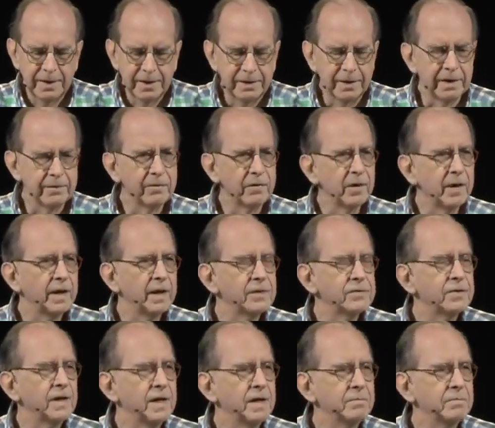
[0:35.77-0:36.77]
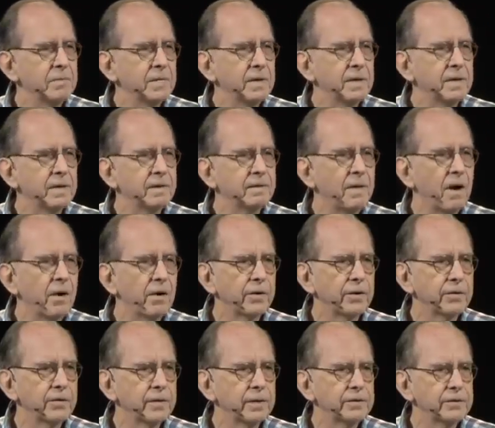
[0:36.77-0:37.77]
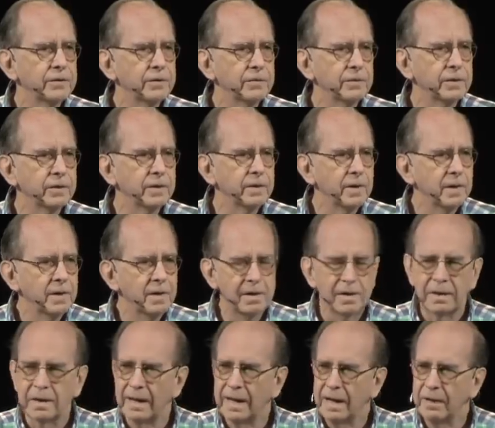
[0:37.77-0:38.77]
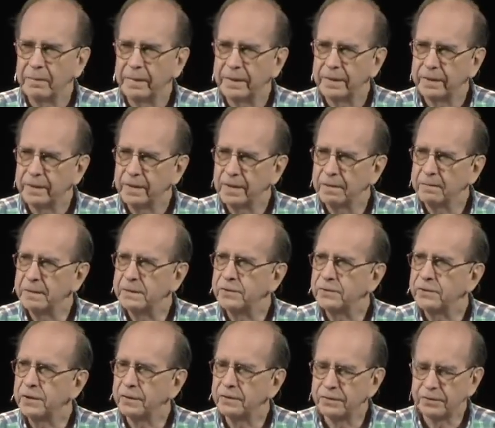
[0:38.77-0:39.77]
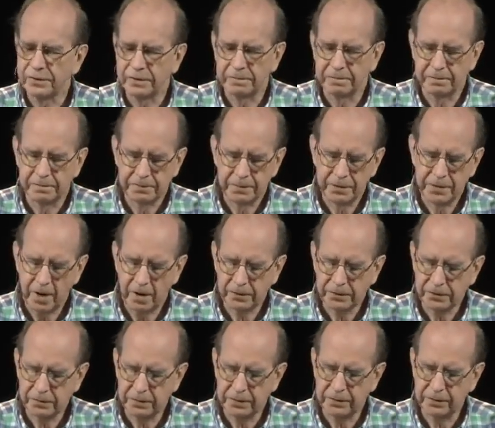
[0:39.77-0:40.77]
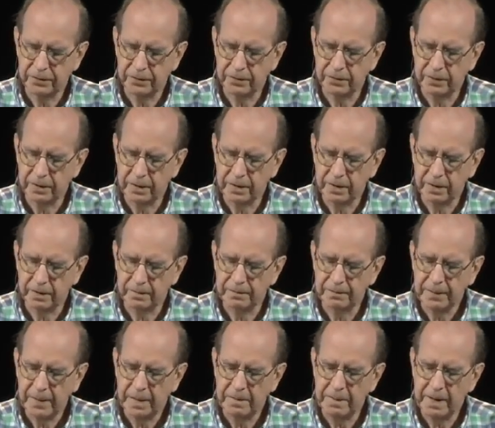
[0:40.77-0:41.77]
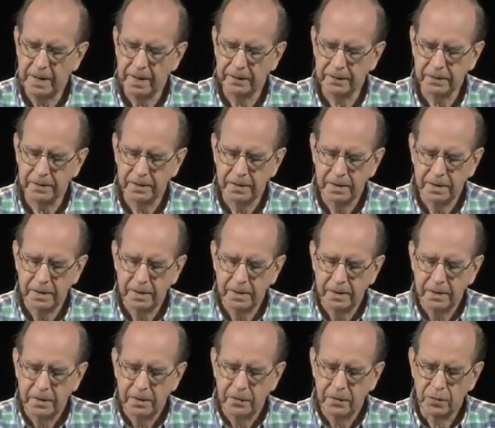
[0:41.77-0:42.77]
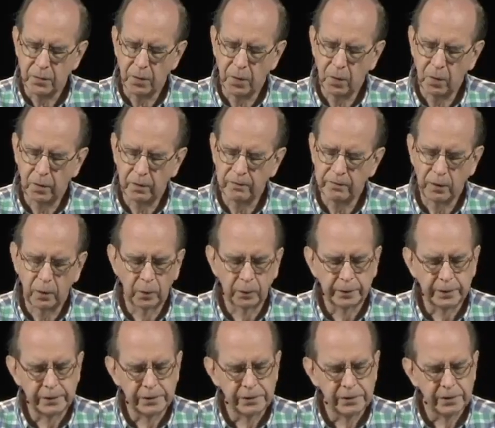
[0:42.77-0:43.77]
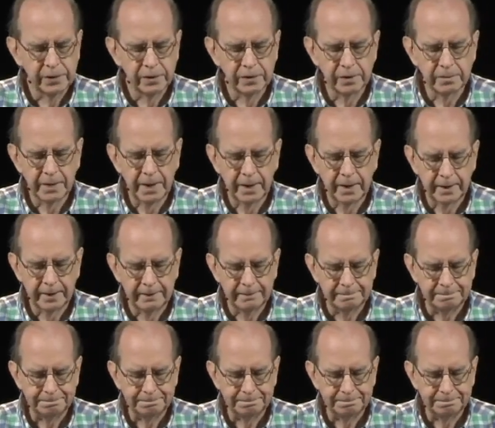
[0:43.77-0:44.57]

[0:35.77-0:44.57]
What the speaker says: nevertheless, I'm honored that you would allow me to come and share some thoughts with you about the role of voltage in the body.